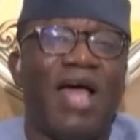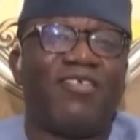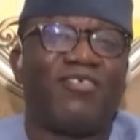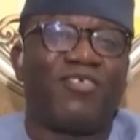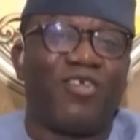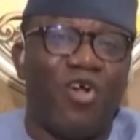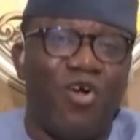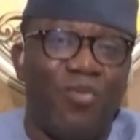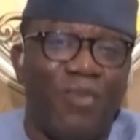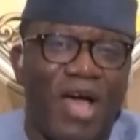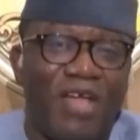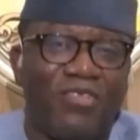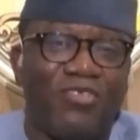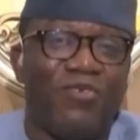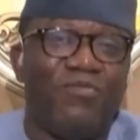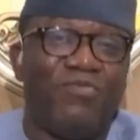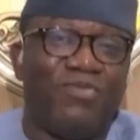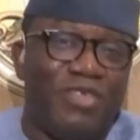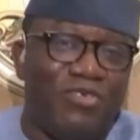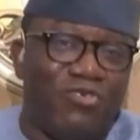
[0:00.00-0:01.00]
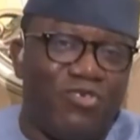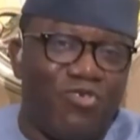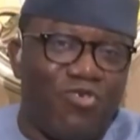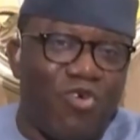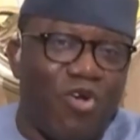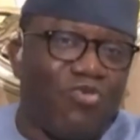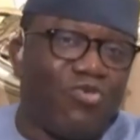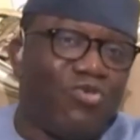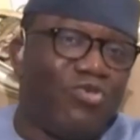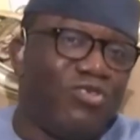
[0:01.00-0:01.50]
has come out of these
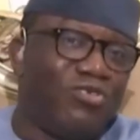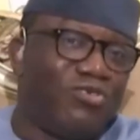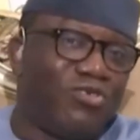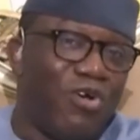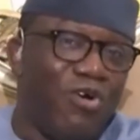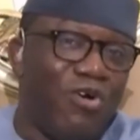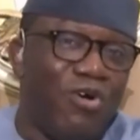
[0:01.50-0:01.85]
struggles